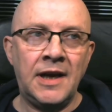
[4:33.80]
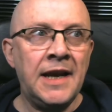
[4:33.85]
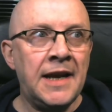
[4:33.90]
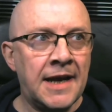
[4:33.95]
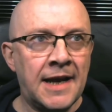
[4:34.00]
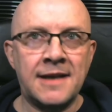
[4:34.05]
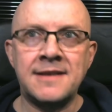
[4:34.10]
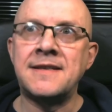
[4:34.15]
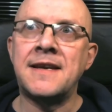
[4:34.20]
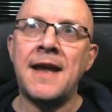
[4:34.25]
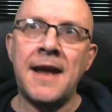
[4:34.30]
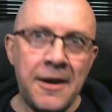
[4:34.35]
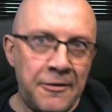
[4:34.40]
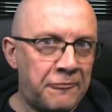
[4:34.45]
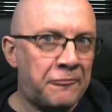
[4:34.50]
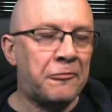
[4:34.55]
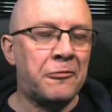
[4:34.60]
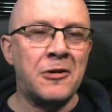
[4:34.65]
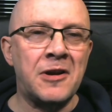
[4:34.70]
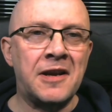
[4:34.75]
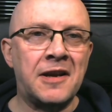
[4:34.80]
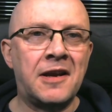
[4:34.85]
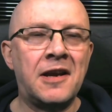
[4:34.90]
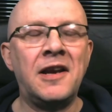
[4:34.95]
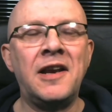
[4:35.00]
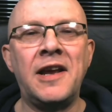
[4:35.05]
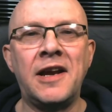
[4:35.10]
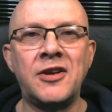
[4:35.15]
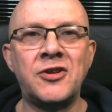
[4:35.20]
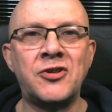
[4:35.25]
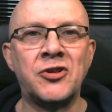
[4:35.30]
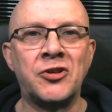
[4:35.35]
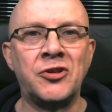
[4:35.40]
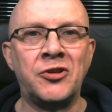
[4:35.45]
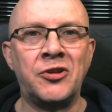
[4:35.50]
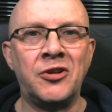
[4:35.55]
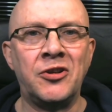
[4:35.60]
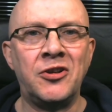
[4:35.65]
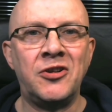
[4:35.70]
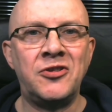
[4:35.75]
It has every
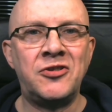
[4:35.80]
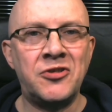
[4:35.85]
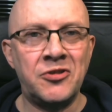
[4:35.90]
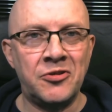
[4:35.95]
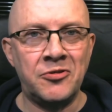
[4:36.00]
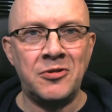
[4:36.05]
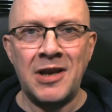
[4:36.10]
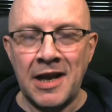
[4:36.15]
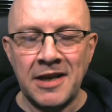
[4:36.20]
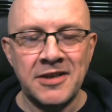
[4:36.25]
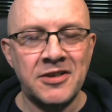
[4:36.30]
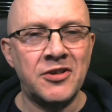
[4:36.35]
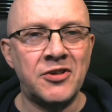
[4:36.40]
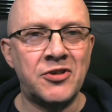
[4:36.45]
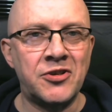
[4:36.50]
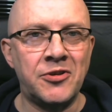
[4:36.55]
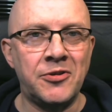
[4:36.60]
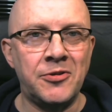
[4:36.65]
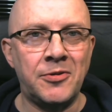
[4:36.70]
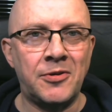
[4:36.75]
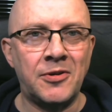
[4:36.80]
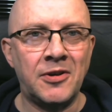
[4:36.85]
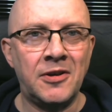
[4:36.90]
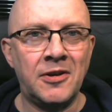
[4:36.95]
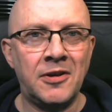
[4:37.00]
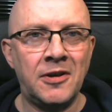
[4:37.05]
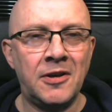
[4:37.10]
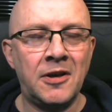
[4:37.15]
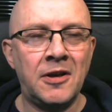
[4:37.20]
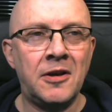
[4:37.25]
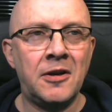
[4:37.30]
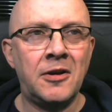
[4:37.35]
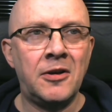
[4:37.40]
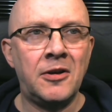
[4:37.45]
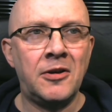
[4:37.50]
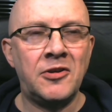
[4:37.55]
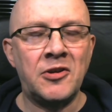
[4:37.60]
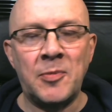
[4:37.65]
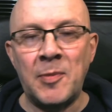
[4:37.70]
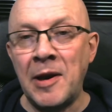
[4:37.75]
connection to latitude.
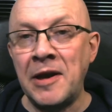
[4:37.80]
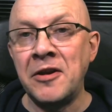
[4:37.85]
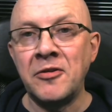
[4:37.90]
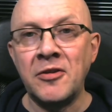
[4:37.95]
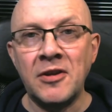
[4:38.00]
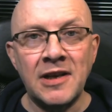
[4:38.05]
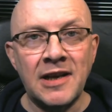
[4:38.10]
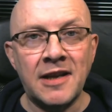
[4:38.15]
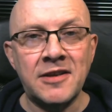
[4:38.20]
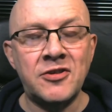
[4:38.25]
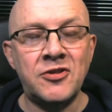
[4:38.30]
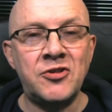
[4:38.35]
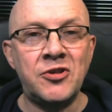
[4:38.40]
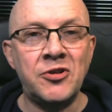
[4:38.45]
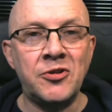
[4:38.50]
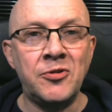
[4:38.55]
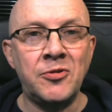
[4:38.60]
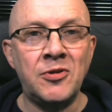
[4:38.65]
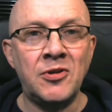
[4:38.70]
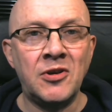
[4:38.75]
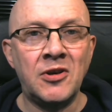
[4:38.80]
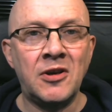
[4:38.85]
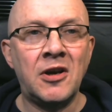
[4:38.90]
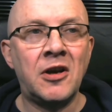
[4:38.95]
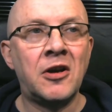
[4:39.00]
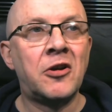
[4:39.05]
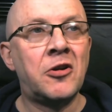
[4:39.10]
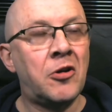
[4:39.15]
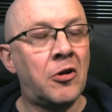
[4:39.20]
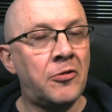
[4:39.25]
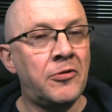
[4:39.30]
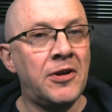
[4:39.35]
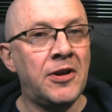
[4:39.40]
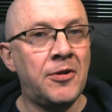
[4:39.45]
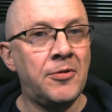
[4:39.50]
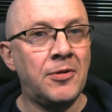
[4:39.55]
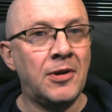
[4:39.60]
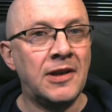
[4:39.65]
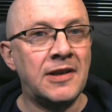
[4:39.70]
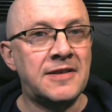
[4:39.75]
Depending on the latitude,
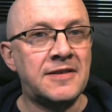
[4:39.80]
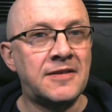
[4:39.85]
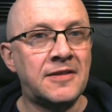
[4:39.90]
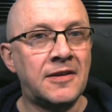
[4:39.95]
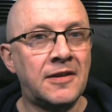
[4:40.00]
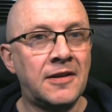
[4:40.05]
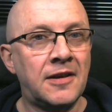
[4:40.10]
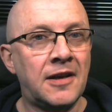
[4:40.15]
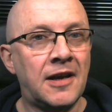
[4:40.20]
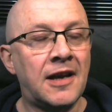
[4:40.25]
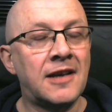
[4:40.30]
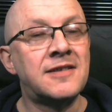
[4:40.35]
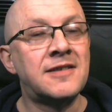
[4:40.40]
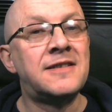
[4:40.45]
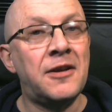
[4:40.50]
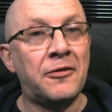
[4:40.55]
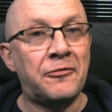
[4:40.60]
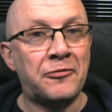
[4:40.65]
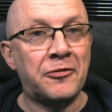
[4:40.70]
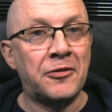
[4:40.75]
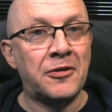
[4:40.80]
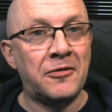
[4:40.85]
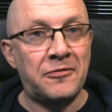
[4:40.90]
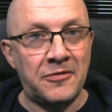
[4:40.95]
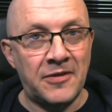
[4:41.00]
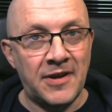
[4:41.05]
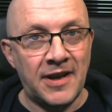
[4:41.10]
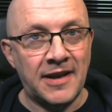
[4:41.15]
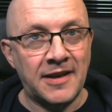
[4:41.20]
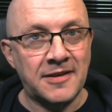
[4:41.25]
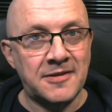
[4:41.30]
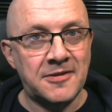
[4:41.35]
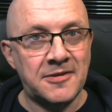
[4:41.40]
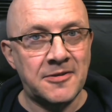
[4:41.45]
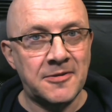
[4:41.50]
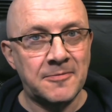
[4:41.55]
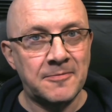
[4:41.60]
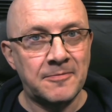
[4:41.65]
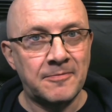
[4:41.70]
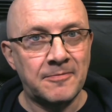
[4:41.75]
Coriolis has different effects.